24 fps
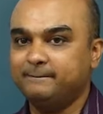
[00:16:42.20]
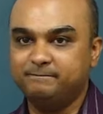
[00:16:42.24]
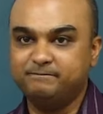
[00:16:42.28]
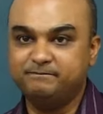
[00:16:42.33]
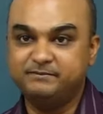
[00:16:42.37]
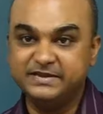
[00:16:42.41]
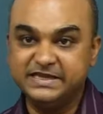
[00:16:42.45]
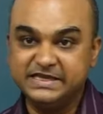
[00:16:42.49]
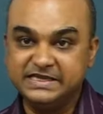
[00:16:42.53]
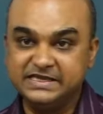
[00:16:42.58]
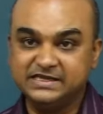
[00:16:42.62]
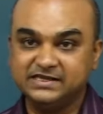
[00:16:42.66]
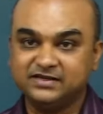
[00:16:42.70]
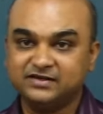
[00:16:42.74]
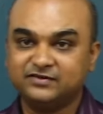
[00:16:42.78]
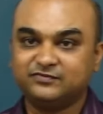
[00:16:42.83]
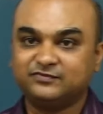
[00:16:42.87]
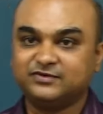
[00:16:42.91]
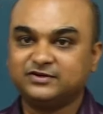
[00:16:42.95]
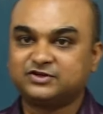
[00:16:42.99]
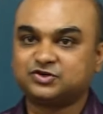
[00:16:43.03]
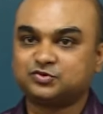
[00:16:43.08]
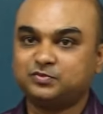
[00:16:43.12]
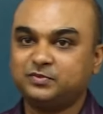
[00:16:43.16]
B,
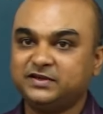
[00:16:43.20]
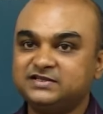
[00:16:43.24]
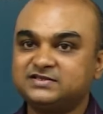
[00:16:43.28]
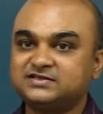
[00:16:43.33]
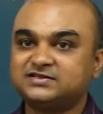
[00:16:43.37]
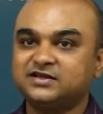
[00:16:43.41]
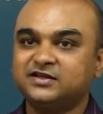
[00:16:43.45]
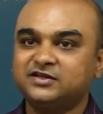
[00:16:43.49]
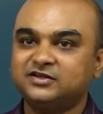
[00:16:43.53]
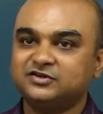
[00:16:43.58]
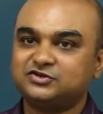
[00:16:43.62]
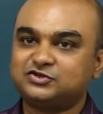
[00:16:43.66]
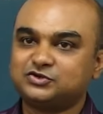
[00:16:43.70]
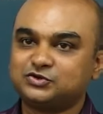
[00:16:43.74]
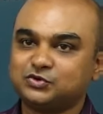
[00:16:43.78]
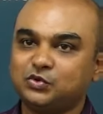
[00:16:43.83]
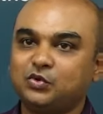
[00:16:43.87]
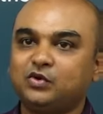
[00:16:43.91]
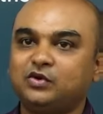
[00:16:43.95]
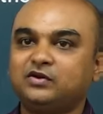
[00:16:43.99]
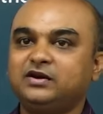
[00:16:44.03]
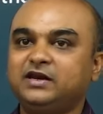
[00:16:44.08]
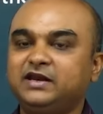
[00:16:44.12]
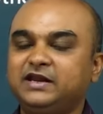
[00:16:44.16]
which means two
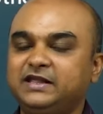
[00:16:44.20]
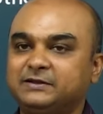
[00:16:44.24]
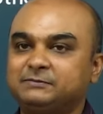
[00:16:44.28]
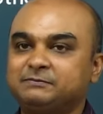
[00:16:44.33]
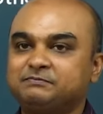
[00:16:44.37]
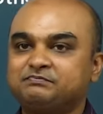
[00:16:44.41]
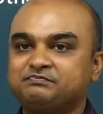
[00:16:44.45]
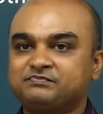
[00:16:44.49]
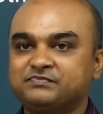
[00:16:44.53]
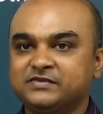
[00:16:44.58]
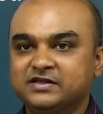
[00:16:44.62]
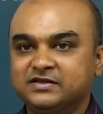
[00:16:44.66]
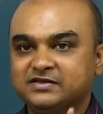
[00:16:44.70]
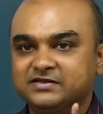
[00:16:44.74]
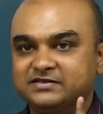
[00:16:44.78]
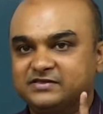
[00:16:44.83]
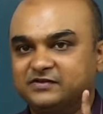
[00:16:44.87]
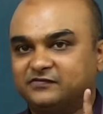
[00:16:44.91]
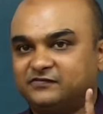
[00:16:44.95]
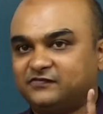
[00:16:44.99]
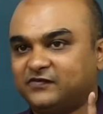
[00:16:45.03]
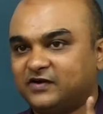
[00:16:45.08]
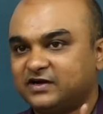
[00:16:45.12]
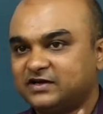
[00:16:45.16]
only. The
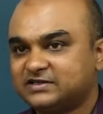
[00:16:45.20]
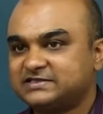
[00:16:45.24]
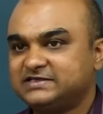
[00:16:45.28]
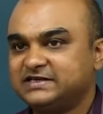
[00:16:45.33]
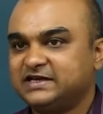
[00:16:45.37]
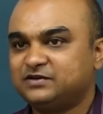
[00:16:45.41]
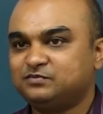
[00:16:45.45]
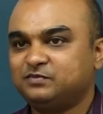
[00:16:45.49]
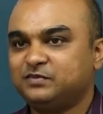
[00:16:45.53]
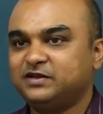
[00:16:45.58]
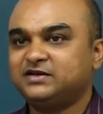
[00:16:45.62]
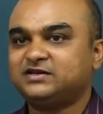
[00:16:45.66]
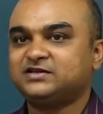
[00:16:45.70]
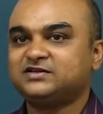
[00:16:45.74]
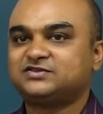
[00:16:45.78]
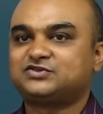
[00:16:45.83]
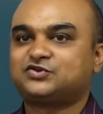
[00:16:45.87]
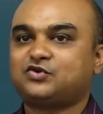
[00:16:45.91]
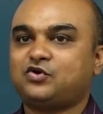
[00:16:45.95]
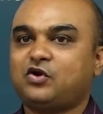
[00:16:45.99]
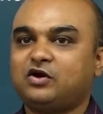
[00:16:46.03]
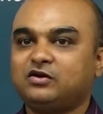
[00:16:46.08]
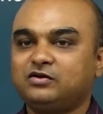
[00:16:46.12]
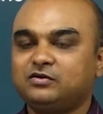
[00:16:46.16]
first statement is
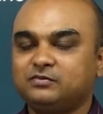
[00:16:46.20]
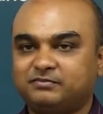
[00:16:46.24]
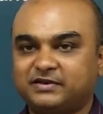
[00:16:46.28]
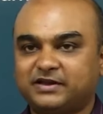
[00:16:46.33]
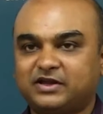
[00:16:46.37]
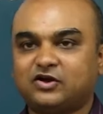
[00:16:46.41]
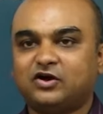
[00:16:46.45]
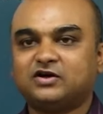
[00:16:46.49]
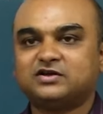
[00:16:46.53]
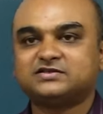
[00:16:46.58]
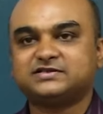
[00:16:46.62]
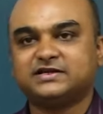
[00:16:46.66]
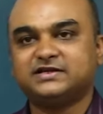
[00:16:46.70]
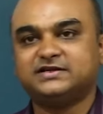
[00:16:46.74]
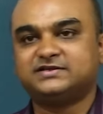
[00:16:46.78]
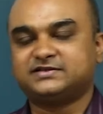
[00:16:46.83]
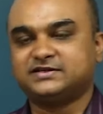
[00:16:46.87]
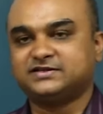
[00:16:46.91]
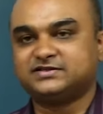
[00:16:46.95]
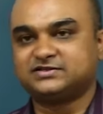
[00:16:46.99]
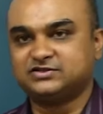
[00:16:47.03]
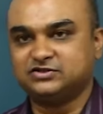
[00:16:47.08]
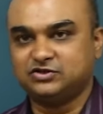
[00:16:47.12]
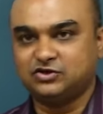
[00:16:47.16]
wrong because it
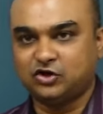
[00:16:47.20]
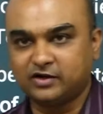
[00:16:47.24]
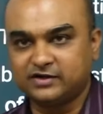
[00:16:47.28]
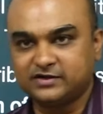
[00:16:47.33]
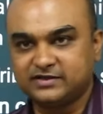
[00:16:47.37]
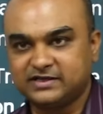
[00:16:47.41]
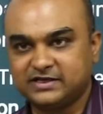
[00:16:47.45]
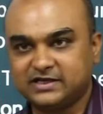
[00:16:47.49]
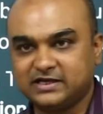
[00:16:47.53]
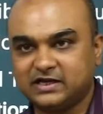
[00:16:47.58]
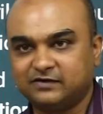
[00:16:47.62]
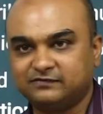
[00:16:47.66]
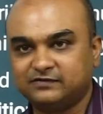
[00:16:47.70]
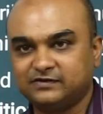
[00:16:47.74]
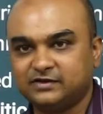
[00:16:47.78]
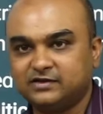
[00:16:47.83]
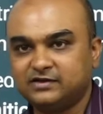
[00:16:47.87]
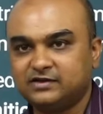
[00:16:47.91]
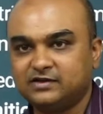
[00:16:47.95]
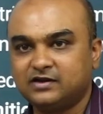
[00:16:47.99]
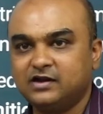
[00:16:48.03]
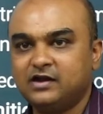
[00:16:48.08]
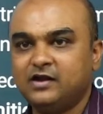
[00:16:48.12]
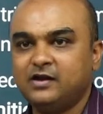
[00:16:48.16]
is not the
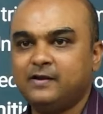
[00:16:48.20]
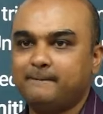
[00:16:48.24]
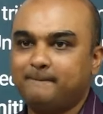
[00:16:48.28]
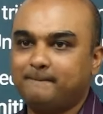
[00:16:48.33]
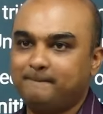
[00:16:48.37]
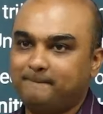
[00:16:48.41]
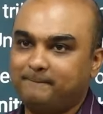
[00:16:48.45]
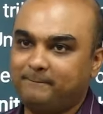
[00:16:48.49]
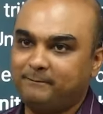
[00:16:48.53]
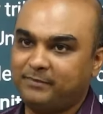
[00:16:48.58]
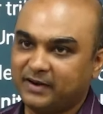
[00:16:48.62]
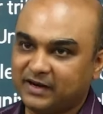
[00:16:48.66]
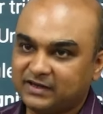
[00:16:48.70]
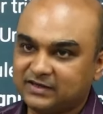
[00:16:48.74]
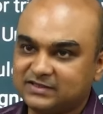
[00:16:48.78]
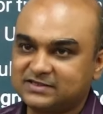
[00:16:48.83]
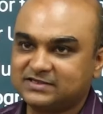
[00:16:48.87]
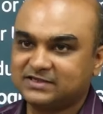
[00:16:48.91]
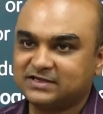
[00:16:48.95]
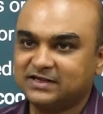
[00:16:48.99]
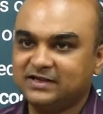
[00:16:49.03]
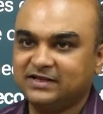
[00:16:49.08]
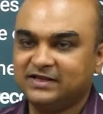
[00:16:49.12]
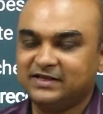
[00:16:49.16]
governor,
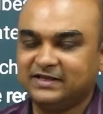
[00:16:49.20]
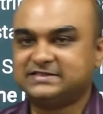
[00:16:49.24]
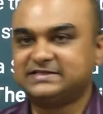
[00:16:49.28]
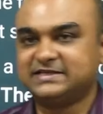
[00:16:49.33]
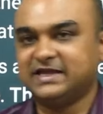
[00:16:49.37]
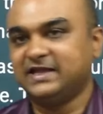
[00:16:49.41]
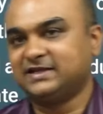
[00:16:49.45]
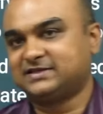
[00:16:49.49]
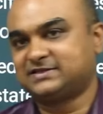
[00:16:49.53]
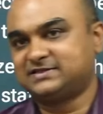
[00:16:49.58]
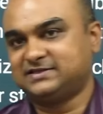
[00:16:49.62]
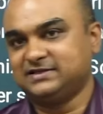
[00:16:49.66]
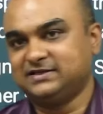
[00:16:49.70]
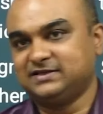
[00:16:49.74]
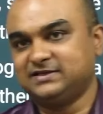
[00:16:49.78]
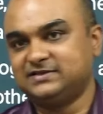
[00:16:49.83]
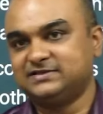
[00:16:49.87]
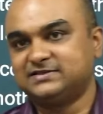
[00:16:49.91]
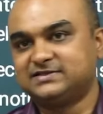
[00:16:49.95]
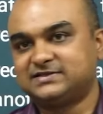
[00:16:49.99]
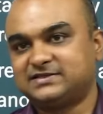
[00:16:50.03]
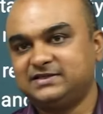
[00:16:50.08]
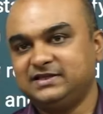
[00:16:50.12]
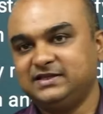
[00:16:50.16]
but His
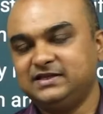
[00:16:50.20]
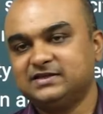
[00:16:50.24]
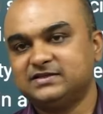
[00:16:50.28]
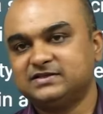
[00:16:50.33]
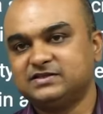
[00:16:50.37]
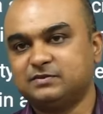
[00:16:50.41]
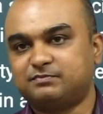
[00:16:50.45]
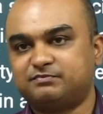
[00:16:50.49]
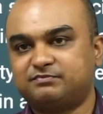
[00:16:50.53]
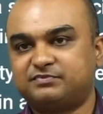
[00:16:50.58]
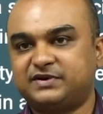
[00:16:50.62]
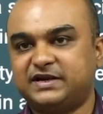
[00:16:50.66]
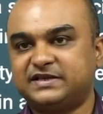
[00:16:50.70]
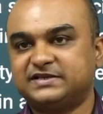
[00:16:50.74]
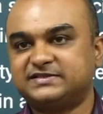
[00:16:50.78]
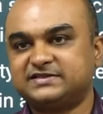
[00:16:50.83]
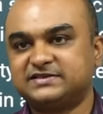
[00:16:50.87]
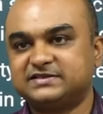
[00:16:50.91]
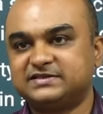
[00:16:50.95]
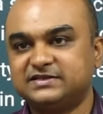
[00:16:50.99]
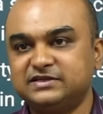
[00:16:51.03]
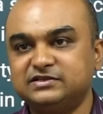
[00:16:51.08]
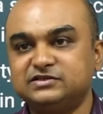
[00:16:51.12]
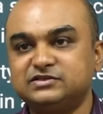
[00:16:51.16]
Excellency, the
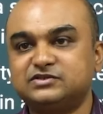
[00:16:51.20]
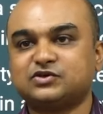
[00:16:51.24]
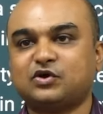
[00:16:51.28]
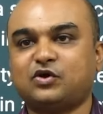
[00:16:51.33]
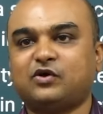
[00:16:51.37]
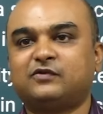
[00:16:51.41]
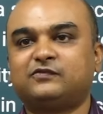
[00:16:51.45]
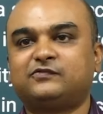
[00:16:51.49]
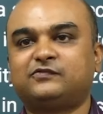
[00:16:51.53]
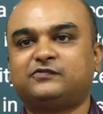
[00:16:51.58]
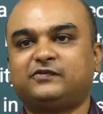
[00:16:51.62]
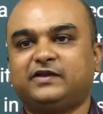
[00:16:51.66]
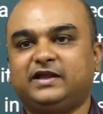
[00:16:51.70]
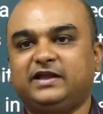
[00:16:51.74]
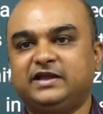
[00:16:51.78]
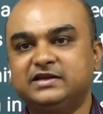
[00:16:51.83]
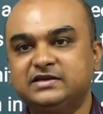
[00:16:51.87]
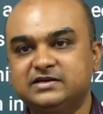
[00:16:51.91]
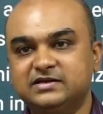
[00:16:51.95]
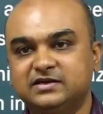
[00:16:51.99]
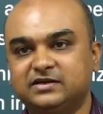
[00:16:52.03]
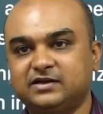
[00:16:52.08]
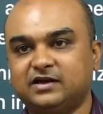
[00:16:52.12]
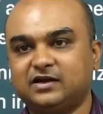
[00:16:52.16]
President of
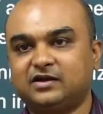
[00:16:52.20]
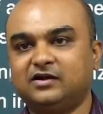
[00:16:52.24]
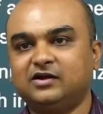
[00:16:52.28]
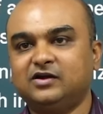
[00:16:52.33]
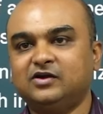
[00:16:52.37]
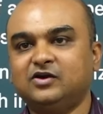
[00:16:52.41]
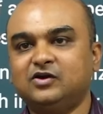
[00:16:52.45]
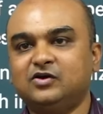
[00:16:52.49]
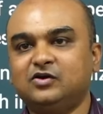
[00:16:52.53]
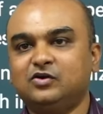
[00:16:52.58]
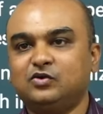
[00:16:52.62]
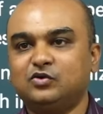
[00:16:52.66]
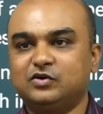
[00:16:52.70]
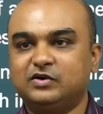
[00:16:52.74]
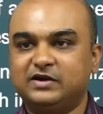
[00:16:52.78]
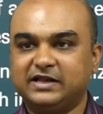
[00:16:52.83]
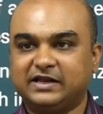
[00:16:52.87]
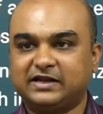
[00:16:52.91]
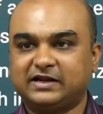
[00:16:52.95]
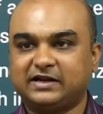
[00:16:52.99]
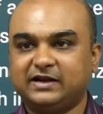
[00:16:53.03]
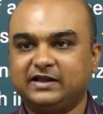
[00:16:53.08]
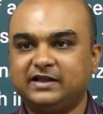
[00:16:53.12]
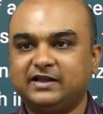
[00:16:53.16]
India, who
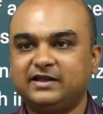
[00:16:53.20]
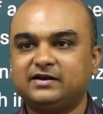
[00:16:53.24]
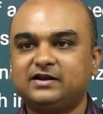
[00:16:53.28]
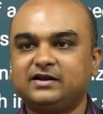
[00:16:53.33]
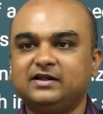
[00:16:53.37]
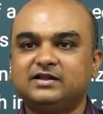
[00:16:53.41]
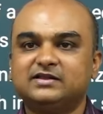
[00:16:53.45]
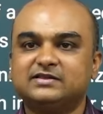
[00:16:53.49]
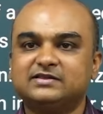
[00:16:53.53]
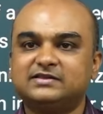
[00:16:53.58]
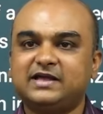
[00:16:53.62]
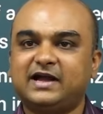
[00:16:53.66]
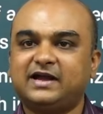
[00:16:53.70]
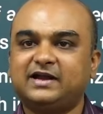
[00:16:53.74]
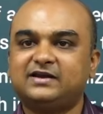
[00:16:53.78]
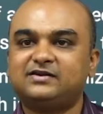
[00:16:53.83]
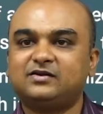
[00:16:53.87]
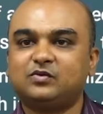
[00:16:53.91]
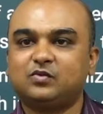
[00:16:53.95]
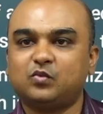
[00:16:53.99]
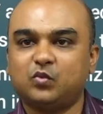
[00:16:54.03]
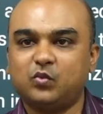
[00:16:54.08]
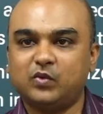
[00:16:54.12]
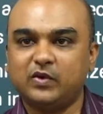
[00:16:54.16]
declare that
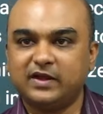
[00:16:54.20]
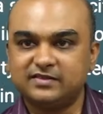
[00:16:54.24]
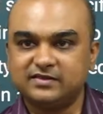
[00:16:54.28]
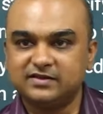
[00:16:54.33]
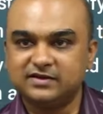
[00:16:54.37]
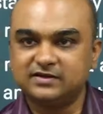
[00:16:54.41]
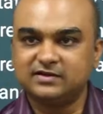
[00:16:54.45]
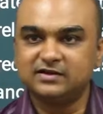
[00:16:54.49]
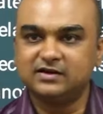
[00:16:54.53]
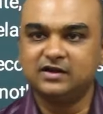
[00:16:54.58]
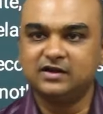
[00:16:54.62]
whether